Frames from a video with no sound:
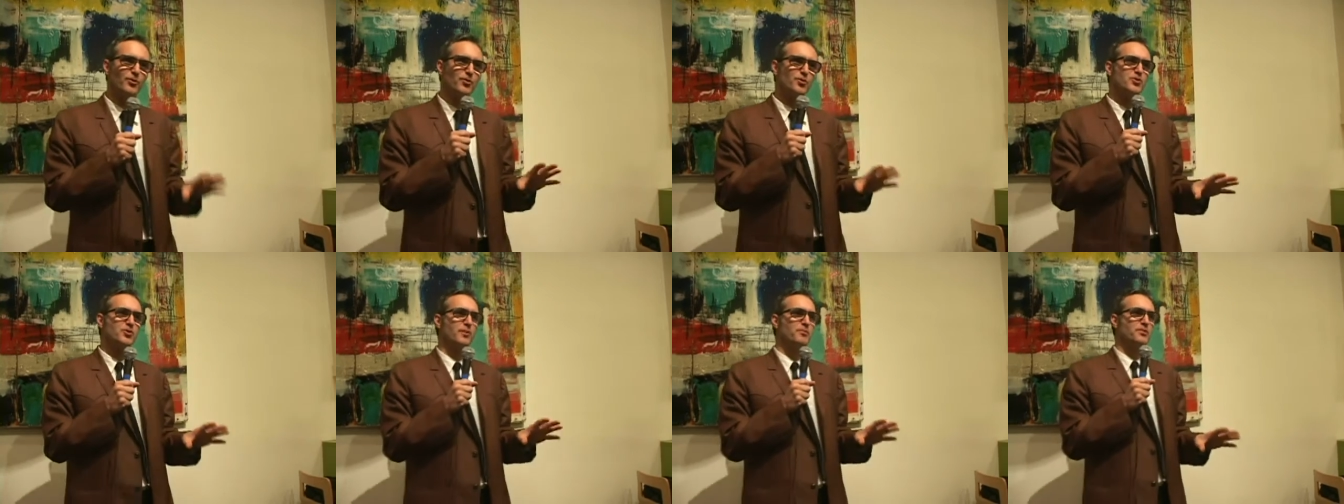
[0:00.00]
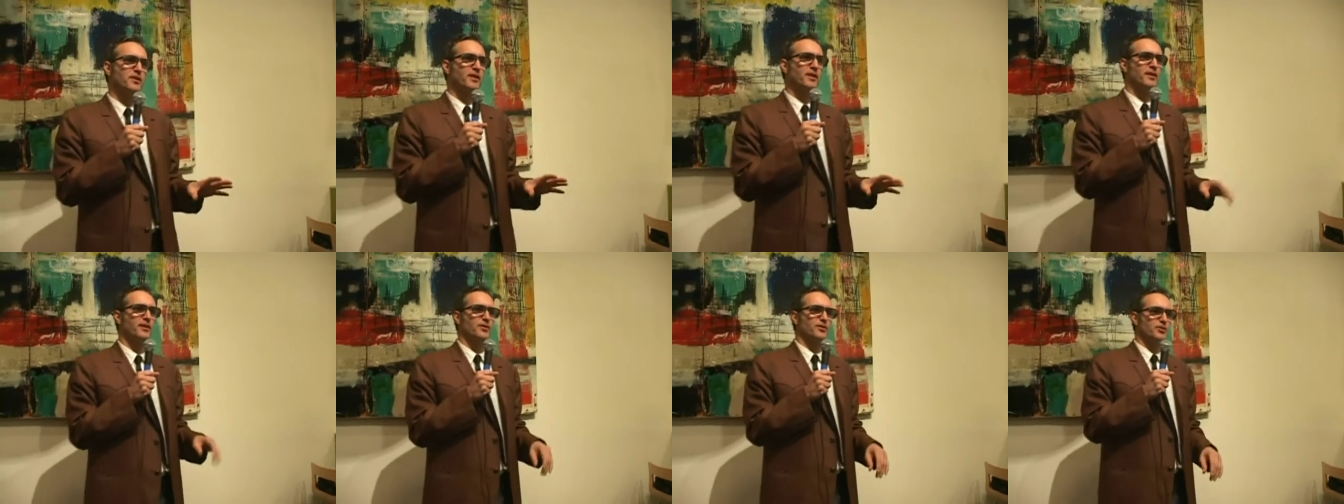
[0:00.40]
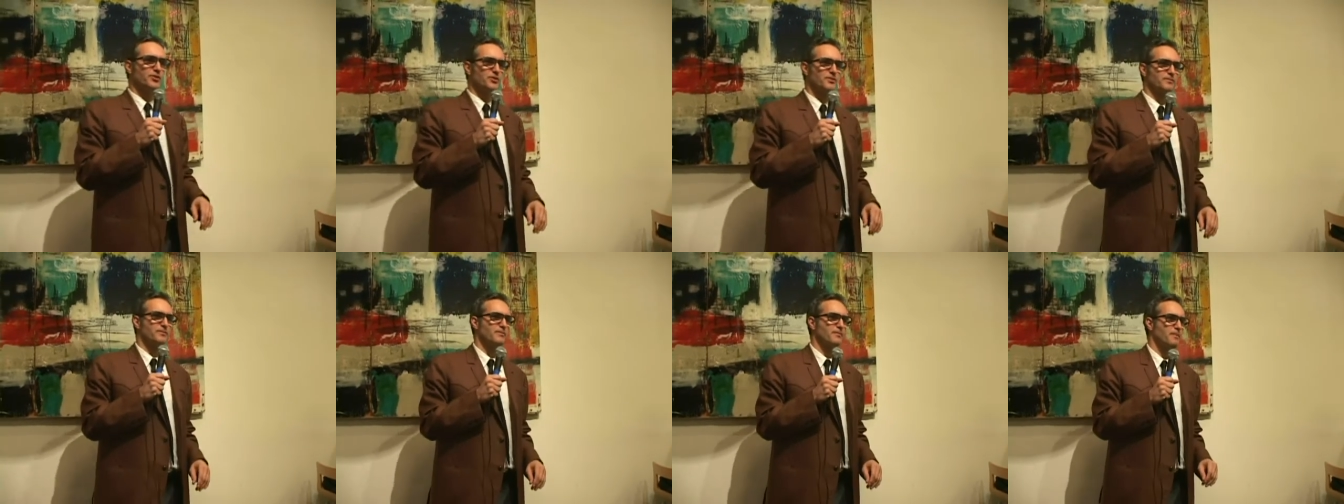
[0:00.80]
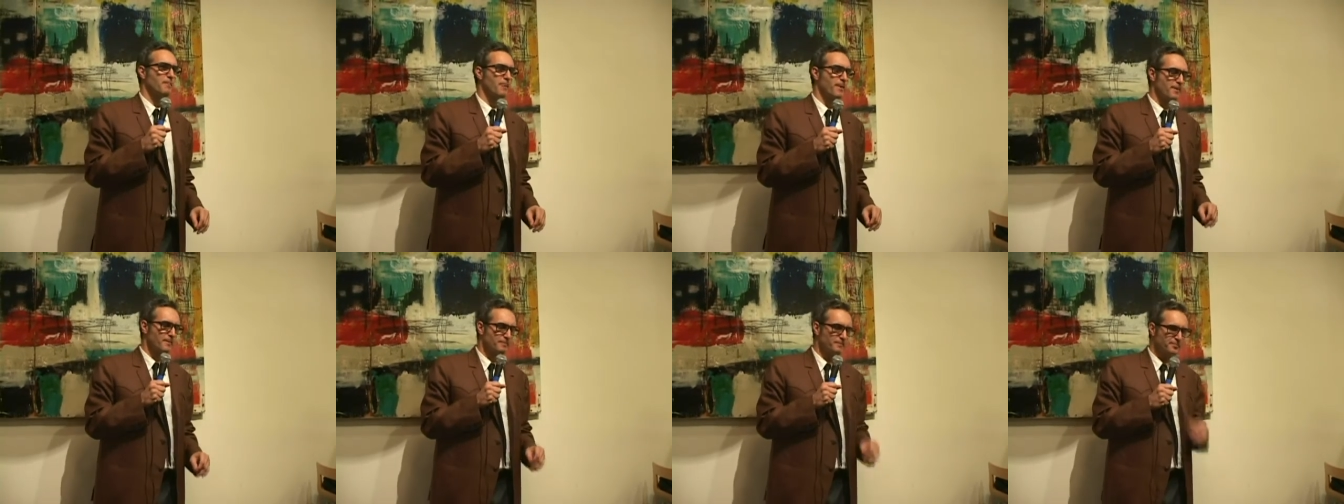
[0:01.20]
do something else.
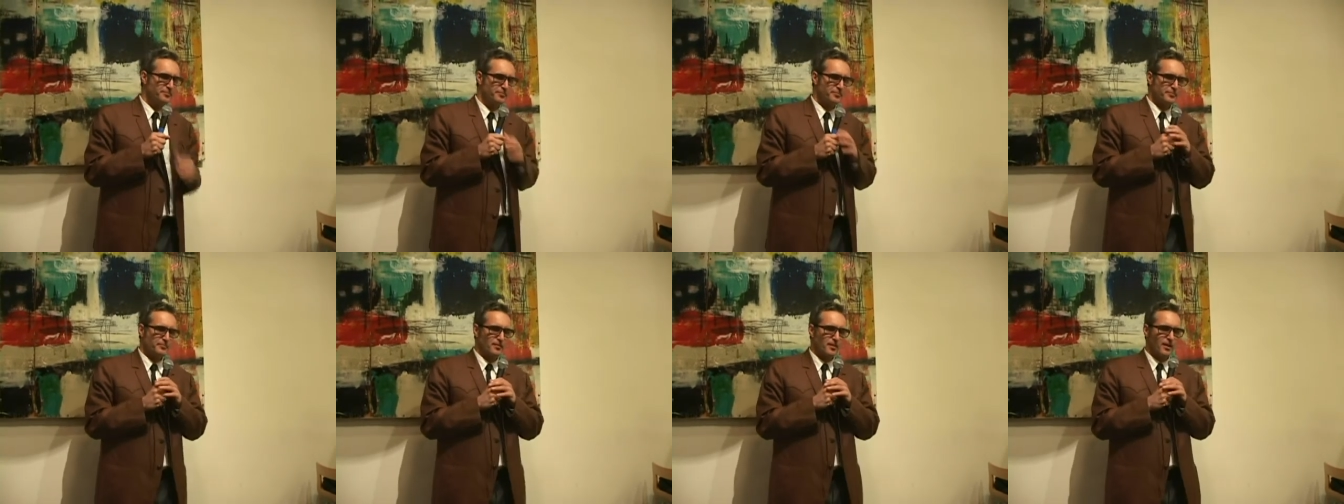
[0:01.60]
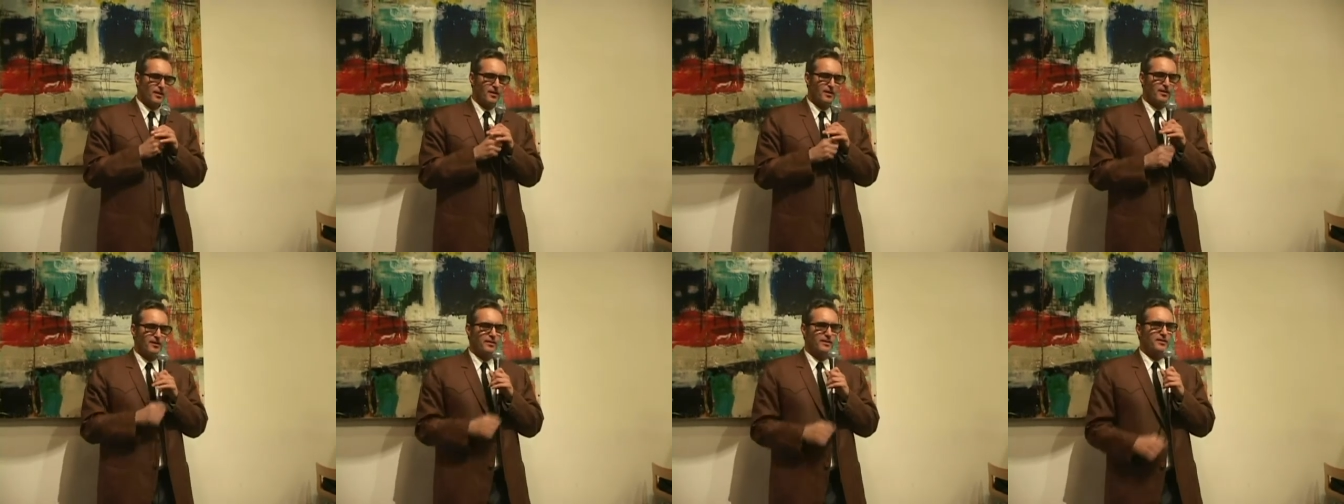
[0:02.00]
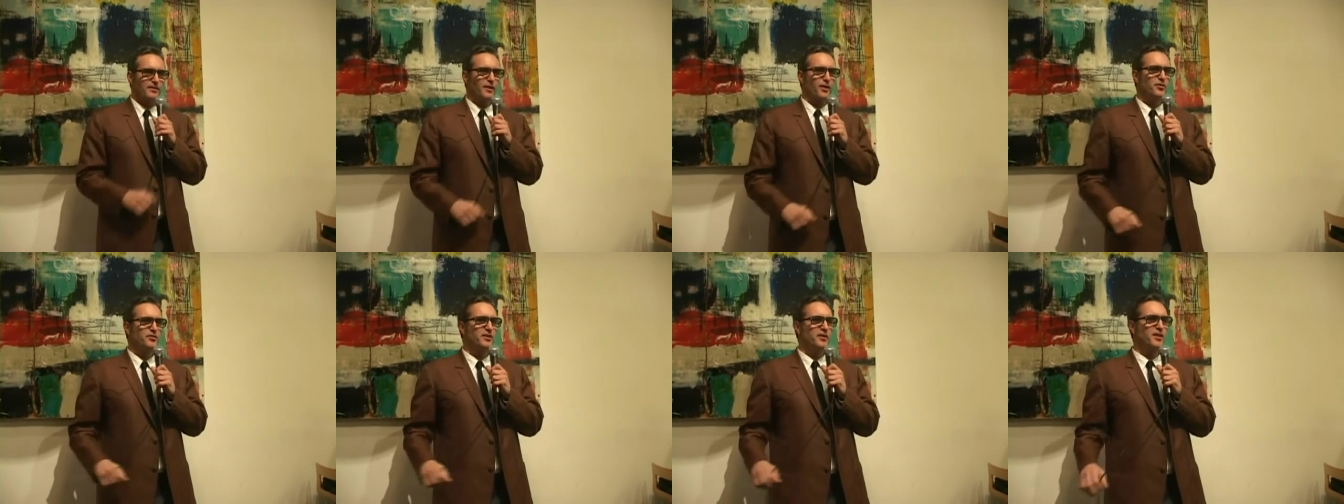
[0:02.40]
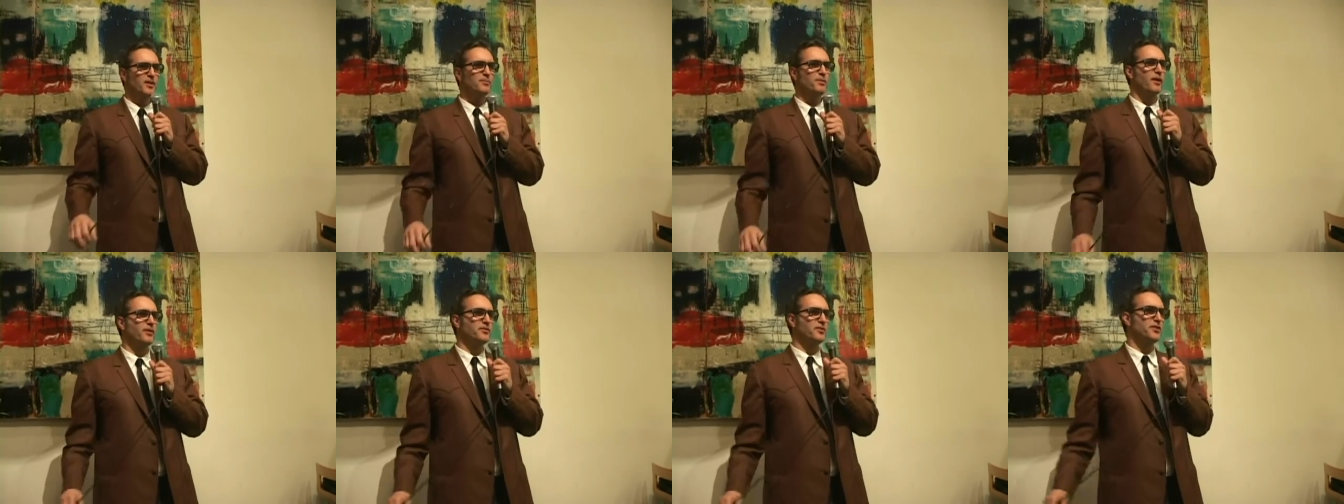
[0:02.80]
Now think
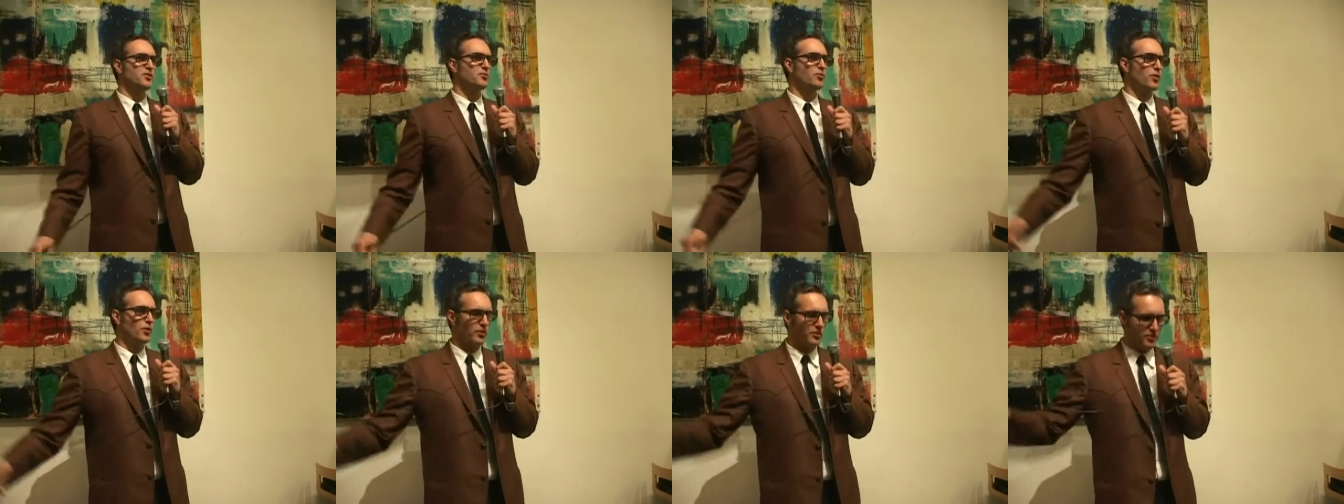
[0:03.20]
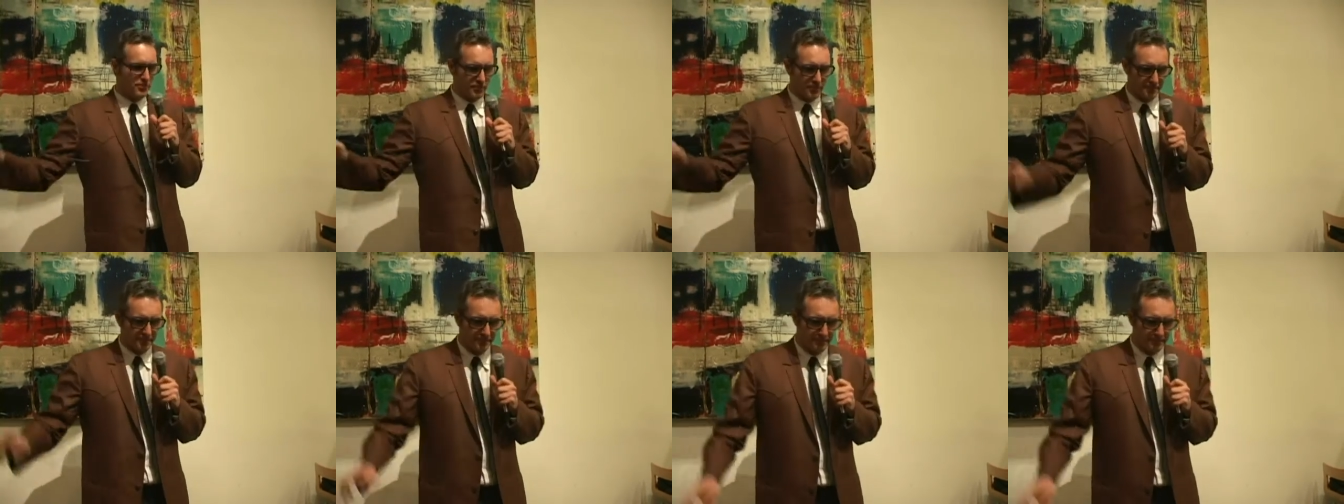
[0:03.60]
about these words.